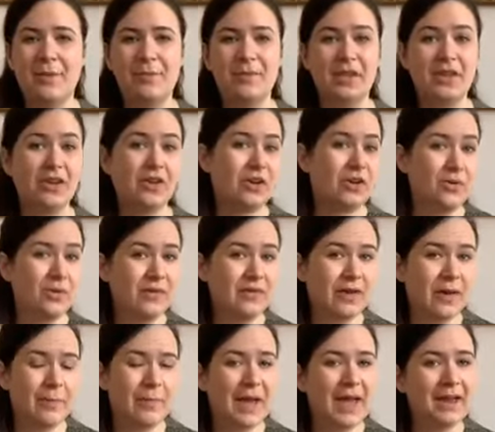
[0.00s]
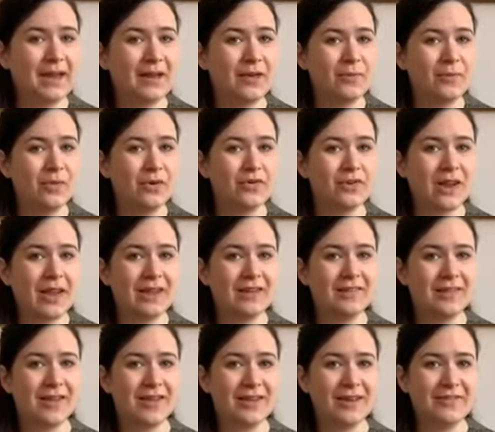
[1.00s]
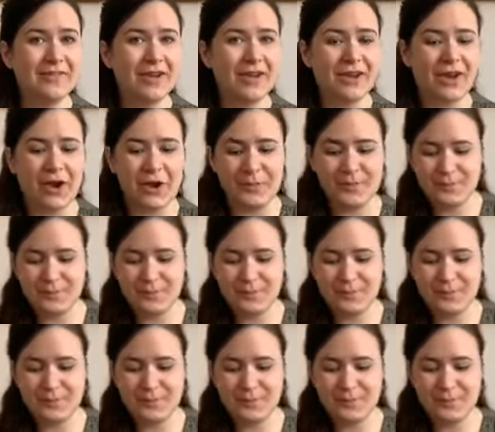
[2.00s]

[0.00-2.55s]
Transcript: then you can always come back and watch later and give it a go.